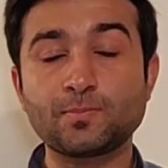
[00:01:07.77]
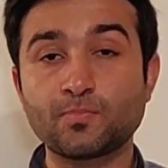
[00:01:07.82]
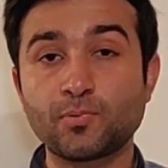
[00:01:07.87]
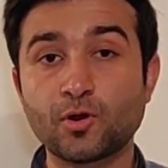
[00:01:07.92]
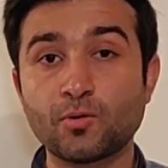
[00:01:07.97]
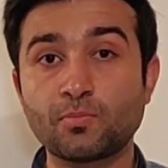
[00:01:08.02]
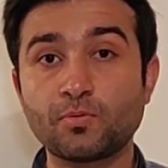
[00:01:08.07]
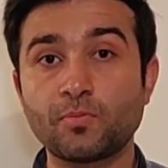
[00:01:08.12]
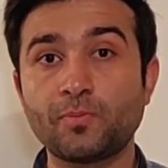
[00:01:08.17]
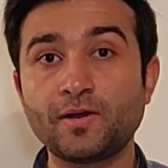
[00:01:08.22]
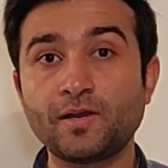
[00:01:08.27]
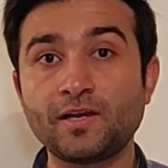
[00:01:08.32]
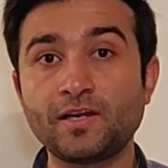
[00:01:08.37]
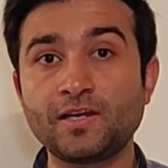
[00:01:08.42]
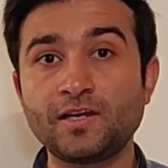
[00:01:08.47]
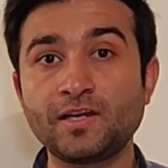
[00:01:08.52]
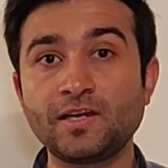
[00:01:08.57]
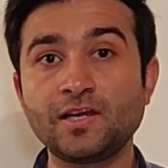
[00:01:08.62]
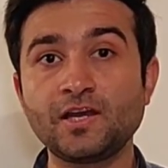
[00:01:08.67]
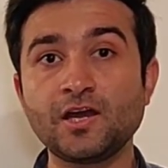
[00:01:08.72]
the
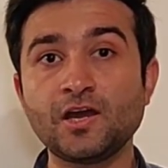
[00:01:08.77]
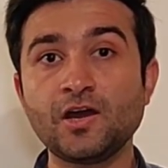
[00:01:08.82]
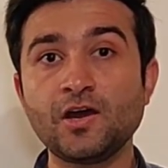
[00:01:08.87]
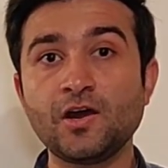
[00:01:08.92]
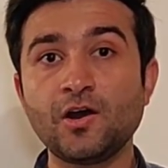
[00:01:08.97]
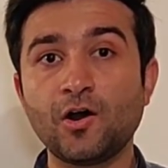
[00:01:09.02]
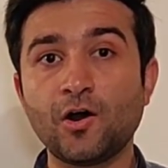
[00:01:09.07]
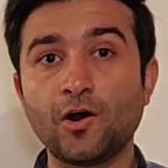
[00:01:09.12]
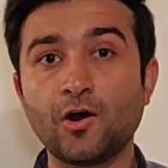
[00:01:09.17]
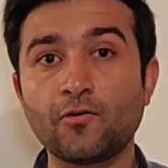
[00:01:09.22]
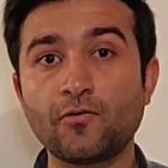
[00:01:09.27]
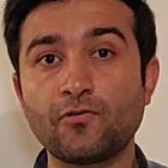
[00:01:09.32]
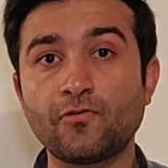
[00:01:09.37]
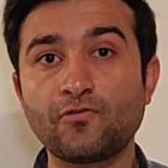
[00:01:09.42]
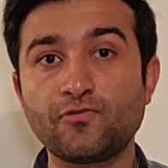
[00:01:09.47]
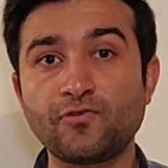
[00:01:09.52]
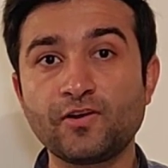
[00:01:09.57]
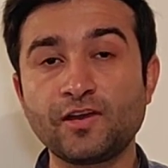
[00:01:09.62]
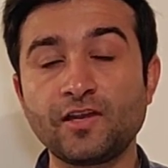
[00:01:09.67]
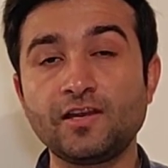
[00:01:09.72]
probability of
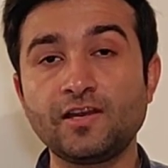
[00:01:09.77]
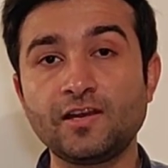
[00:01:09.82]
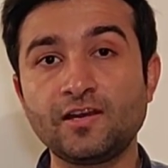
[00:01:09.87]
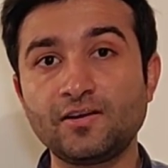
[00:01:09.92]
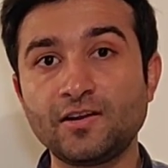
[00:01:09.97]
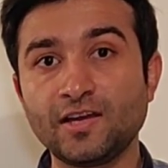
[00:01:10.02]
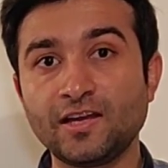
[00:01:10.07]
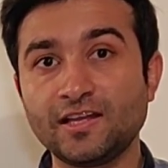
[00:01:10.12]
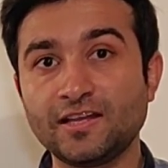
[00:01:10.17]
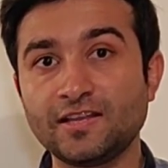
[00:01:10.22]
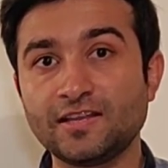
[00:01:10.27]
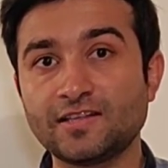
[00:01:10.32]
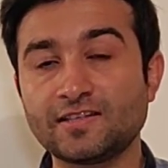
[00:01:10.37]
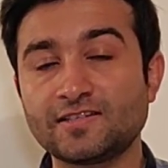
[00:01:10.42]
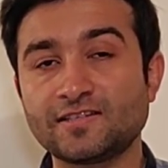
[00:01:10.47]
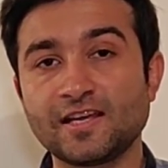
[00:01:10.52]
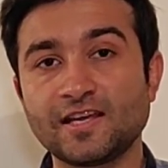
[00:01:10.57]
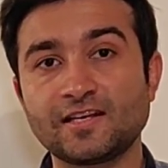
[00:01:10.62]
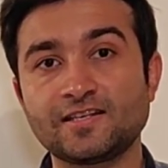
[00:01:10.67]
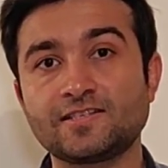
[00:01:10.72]
failure in this
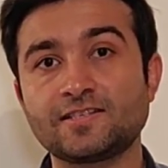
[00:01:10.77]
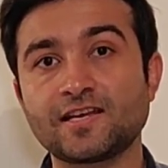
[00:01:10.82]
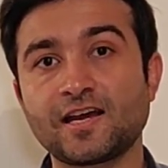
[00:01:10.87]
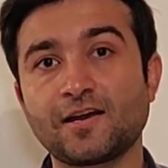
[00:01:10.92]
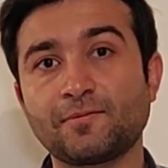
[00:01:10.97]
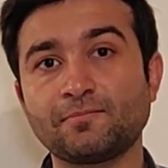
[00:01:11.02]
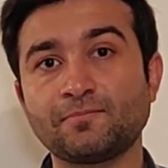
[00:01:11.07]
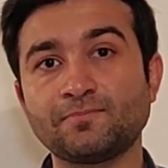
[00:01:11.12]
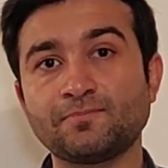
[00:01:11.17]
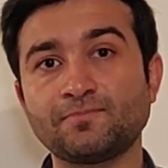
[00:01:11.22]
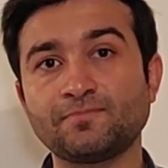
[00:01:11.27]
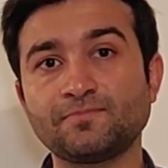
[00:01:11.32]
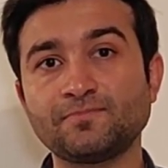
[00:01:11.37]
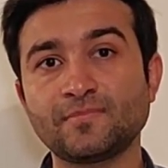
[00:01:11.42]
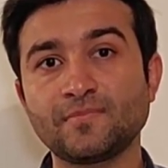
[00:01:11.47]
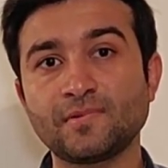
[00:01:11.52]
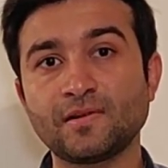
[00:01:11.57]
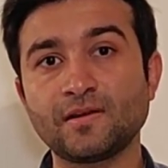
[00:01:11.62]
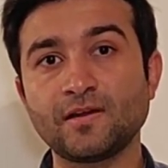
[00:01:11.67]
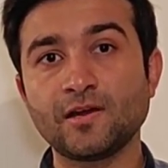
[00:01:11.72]
exam.
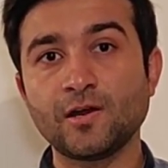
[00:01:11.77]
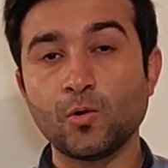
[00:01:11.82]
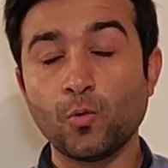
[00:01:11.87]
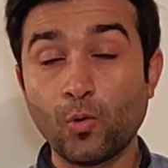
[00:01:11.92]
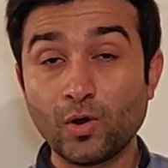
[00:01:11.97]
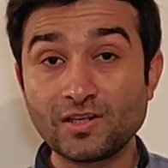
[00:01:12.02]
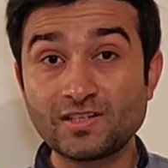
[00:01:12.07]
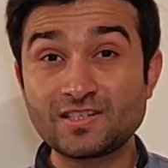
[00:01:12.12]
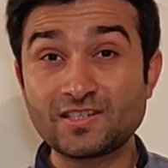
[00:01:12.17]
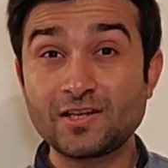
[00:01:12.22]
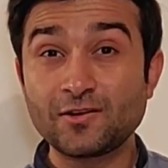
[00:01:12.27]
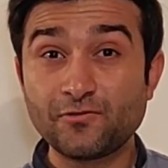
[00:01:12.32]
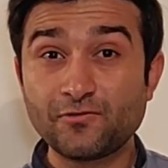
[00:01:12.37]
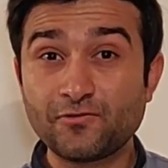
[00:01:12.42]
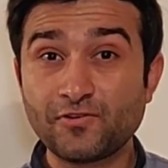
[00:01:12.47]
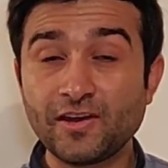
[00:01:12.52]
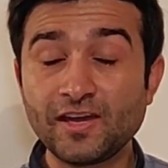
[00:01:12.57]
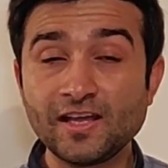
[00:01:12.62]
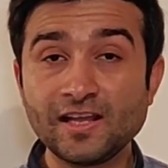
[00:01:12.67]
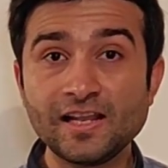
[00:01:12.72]
Once they
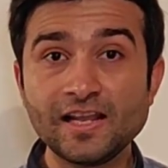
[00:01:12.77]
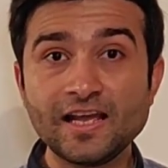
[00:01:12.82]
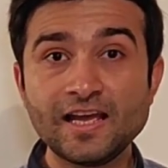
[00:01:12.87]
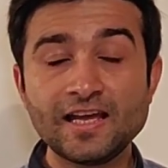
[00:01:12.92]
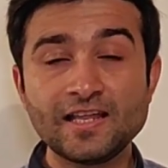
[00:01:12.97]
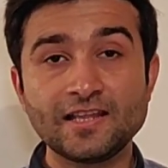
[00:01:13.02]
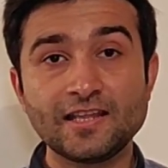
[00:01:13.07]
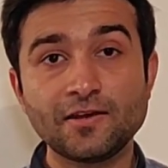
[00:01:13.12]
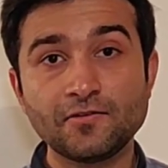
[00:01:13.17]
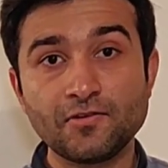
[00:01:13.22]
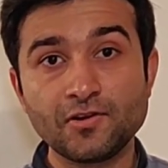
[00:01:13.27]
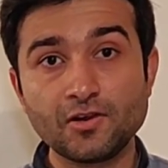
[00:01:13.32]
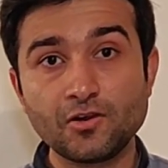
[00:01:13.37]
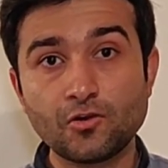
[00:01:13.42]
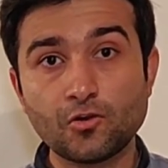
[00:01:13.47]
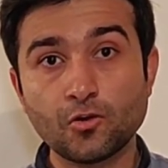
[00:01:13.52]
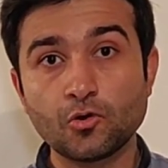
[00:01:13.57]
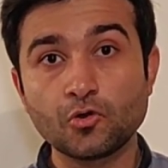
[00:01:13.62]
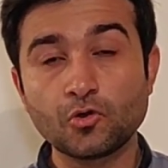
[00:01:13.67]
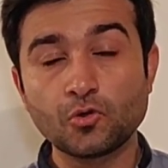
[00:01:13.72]
fail, they will
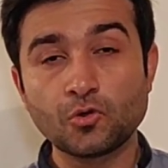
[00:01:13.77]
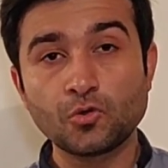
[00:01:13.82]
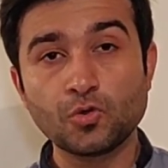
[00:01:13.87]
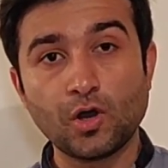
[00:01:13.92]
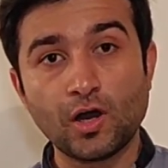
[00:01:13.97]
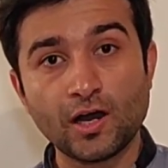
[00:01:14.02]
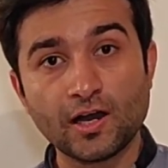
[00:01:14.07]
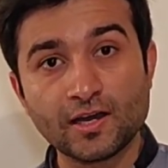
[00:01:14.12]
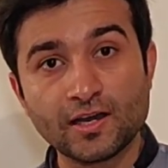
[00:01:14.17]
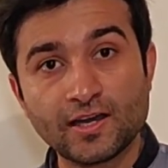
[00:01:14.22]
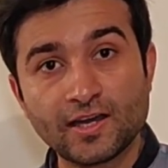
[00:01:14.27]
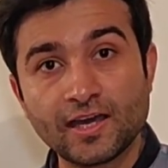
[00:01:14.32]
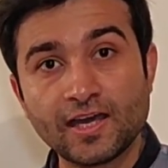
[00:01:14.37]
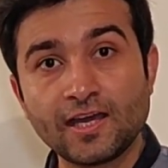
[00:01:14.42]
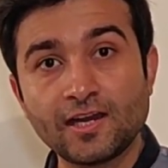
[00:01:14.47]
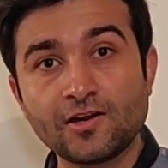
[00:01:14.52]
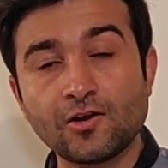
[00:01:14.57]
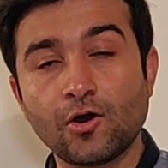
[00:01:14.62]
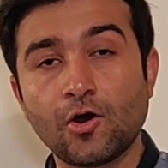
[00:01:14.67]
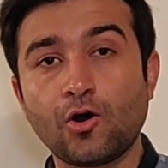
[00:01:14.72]
go through
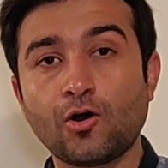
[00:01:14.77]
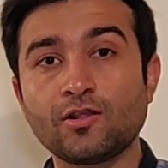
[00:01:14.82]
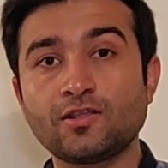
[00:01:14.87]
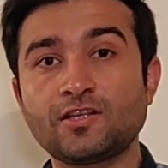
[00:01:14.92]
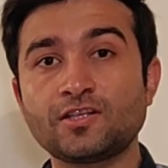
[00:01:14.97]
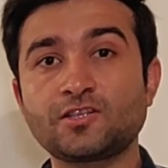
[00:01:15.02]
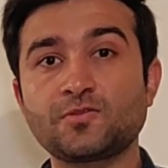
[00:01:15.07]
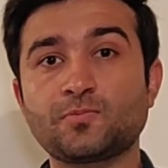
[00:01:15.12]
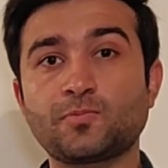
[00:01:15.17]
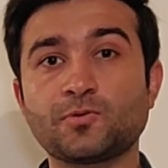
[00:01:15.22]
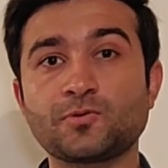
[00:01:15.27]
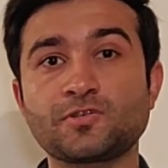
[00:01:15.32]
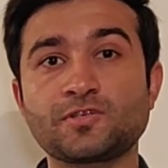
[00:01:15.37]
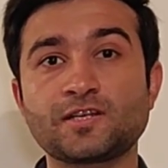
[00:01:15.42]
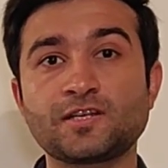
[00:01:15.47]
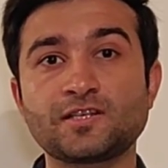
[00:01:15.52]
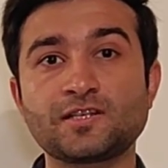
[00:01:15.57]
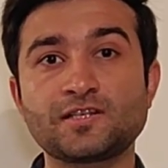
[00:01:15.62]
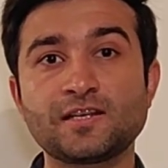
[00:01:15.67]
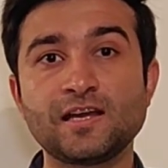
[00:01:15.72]
again all this
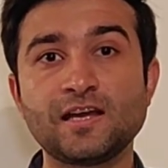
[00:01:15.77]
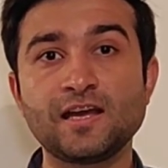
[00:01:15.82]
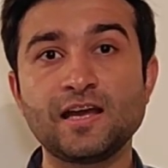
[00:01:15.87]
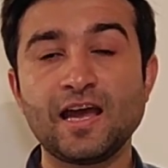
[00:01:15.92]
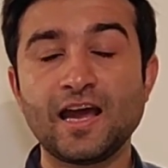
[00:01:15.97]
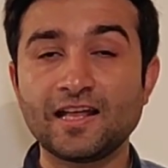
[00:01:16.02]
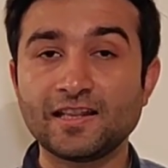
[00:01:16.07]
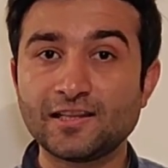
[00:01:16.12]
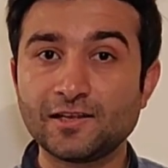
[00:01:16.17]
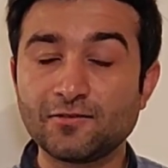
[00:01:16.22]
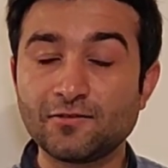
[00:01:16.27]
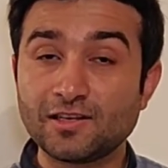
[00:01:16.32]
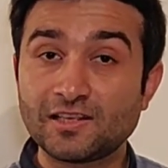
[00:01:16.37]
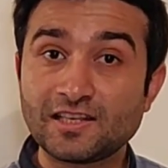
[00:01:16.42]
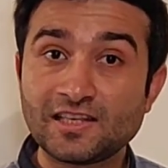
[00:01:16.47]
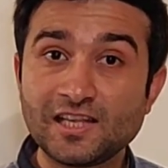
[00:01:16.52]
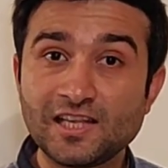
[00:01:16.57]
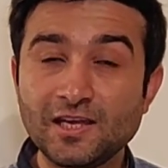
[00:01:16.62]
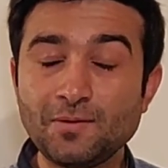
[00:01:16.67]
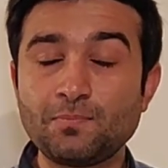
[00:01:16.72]
process and they will
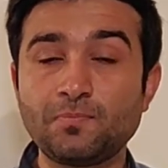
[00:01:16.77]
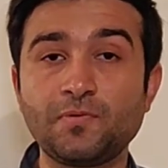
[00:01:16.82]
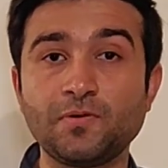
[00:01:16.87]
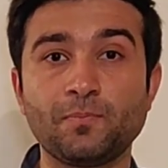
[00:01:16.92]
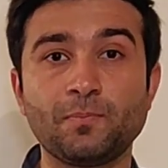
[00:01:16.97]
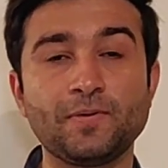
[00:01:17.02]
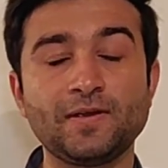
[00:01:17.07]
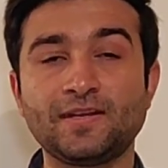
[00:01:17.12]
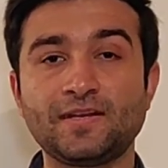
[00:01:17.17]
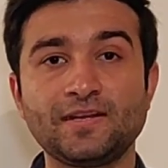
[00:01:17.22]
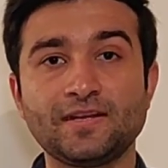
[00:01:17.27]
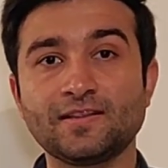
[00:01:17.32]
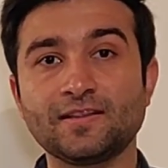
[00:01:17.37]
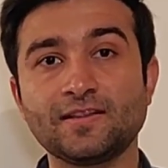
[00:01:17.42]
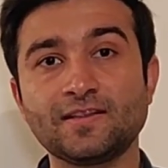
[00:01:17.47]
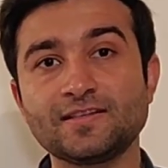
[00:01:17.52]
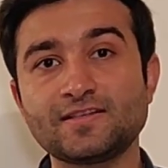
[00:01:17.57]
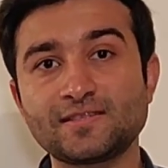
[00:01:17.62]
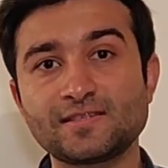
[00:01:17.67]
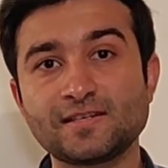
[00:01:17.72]
keep repeating
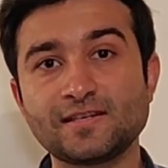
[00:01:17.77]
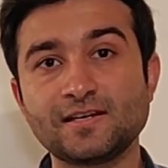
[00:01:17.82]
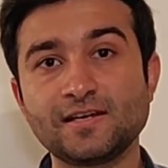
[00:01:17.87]
this.